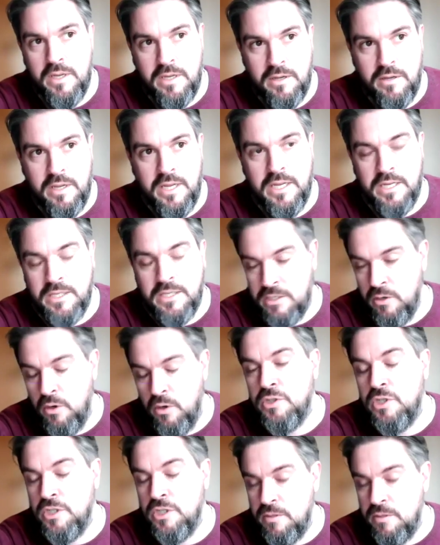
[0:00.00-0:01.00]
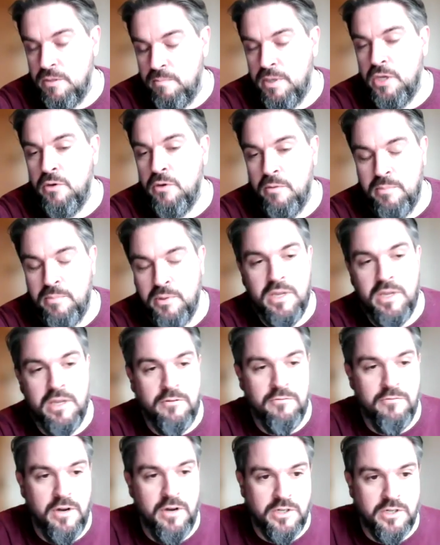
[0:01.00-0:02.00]
it's not just a pure
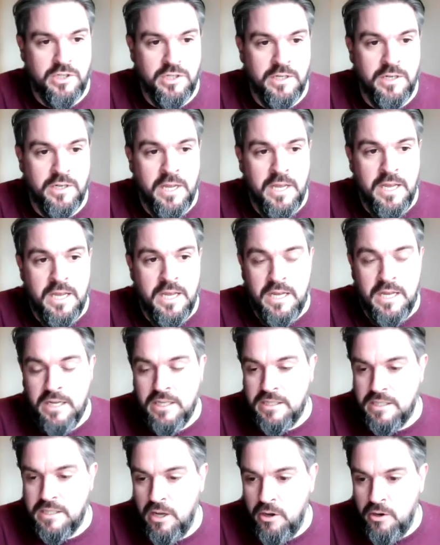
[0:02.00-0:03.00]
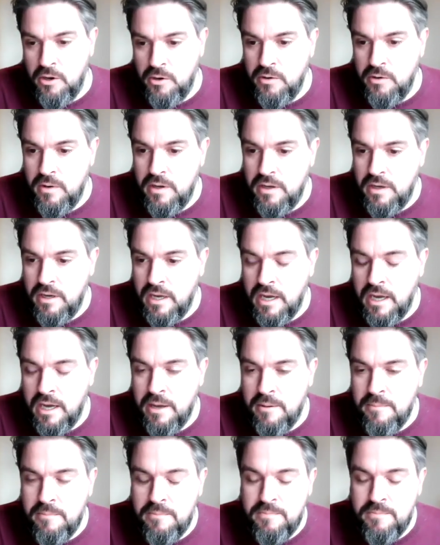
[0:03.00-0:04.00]
booking function. So
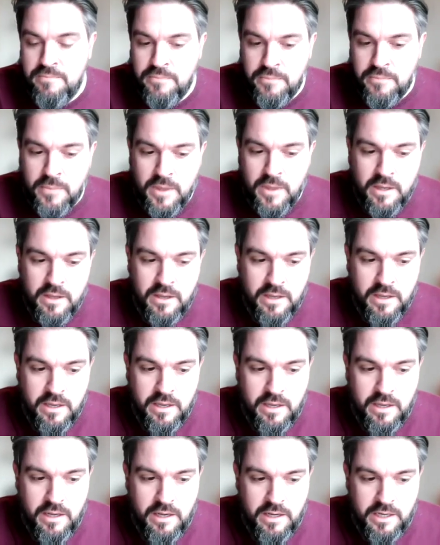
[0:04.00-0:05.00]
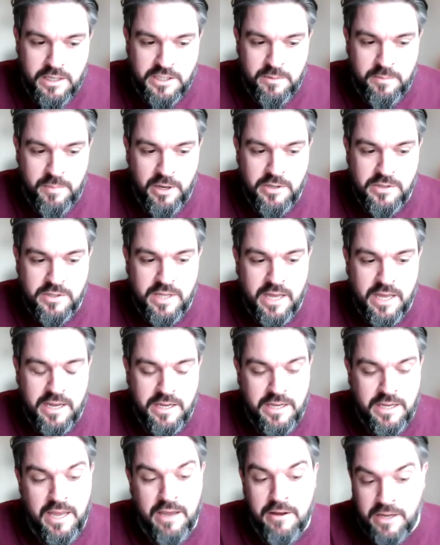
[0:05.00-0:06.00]
I suppose
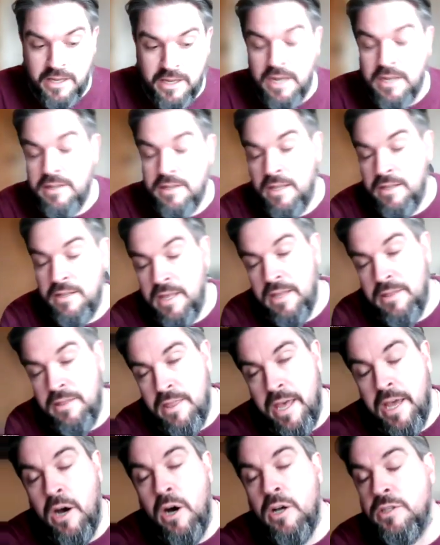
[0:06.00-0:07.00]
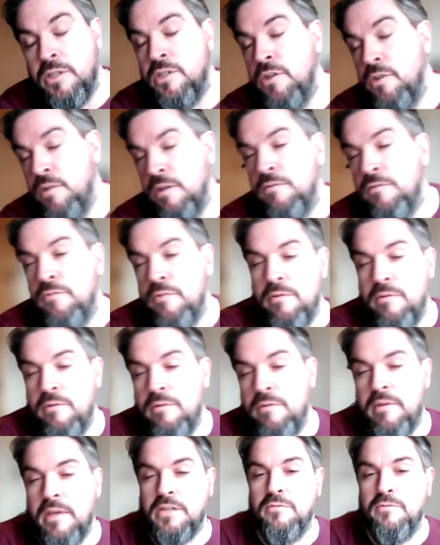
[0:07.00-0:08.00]
they are two different
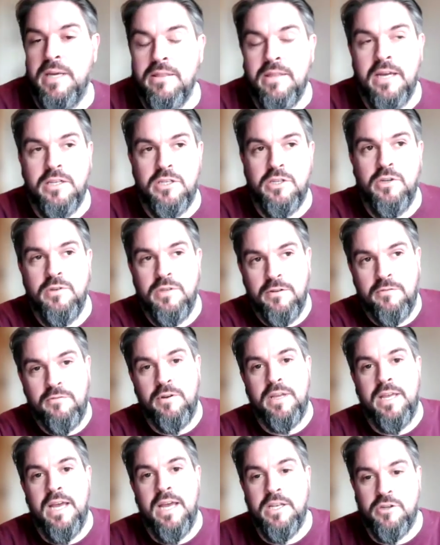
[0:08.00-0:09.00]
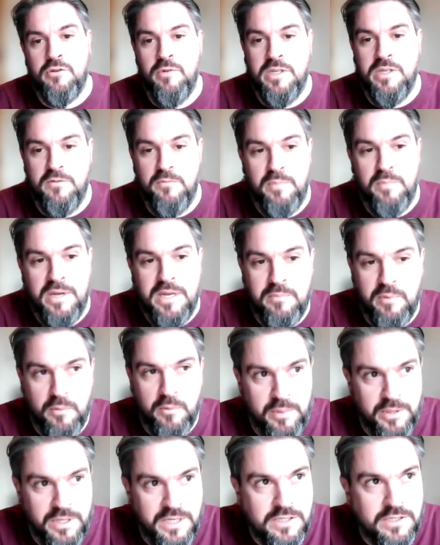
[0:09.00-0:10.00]
things for me, and they're two different categories of
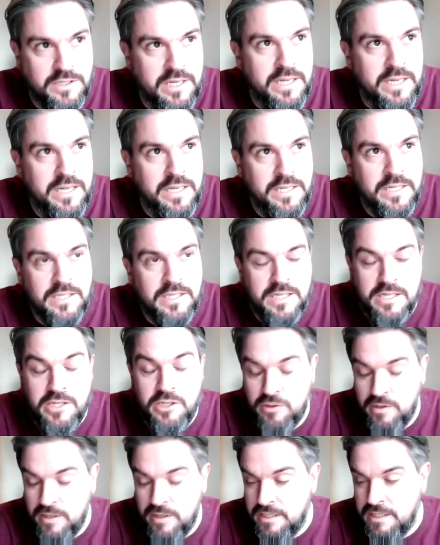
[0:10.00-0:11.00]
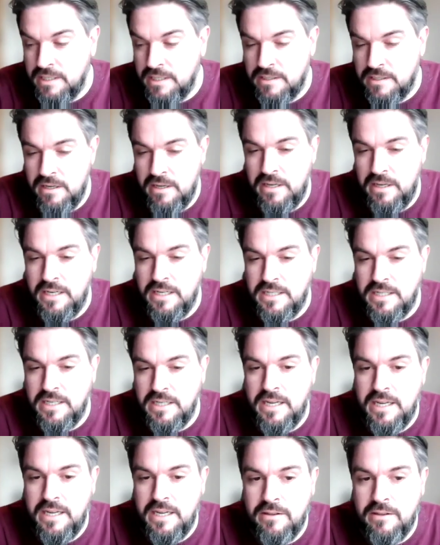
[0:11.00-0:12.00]
people. But it is interesting, certainly, to
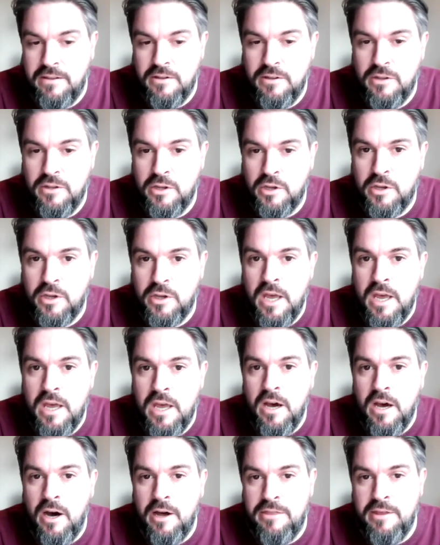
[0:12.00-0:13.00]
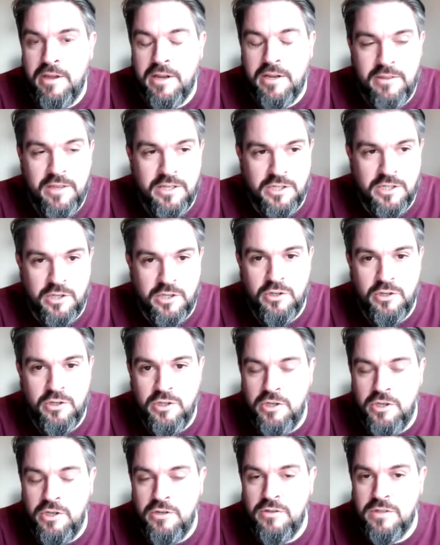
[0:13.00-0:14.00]
hear that I think there's a good
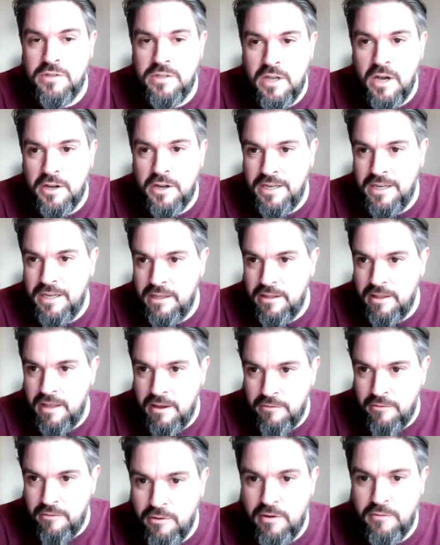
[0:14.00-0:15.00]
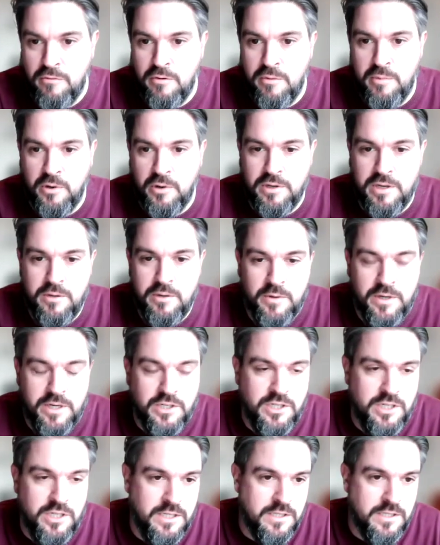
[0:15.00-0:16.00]
news nugget in there everybody,
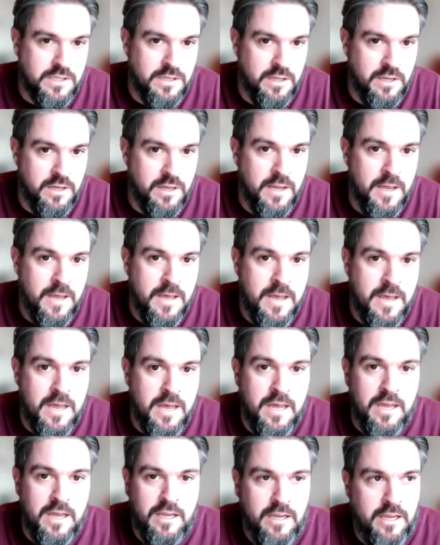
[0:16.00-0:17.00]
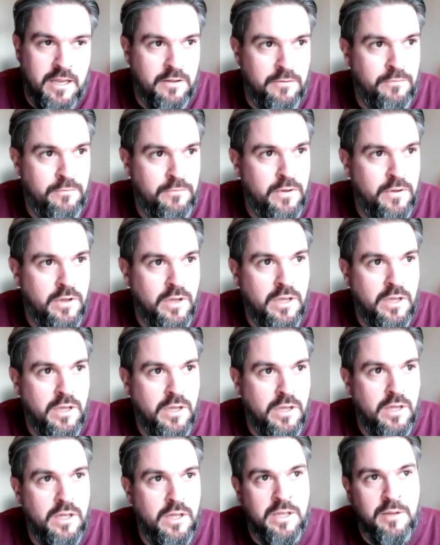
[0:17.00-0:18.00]
which is that if
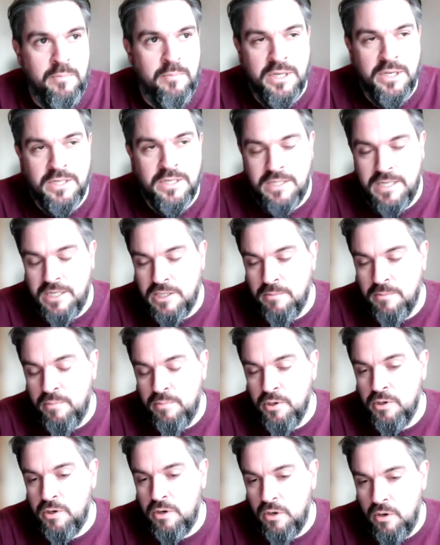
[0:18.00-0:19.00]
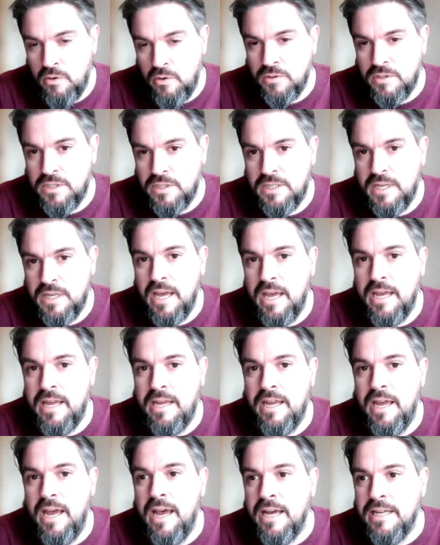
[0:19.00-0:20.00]
the ability to book long
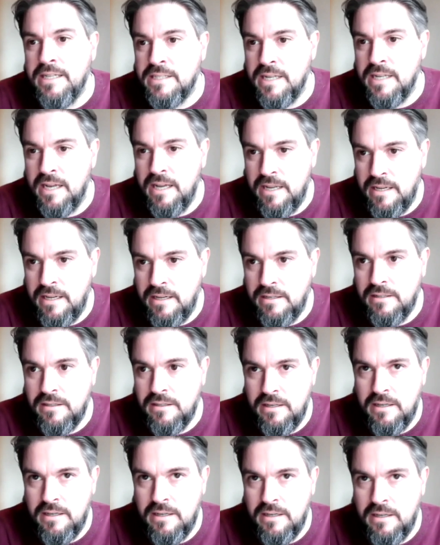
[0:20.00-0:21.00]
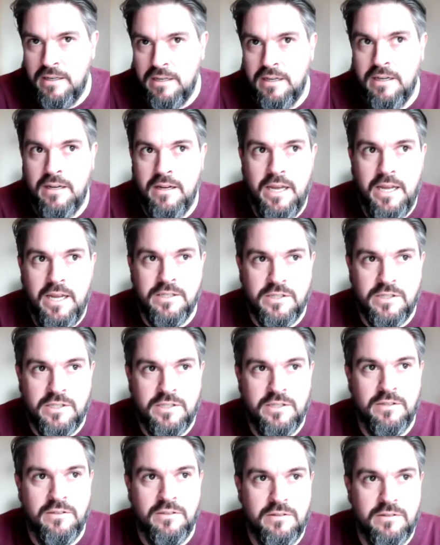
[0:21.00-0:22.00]
stay as a
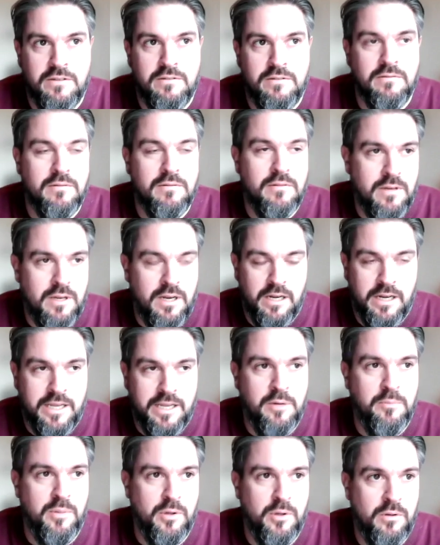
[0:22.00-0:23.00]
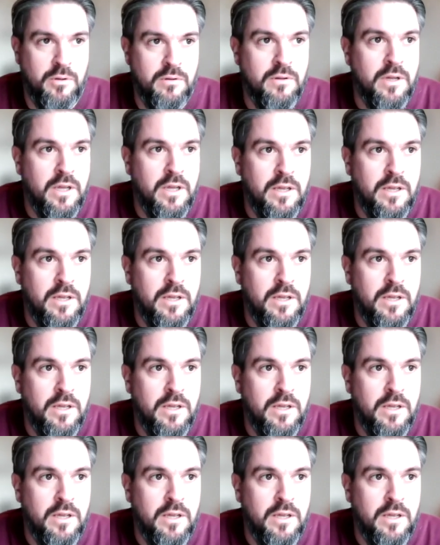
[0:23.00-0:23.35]
instant clickable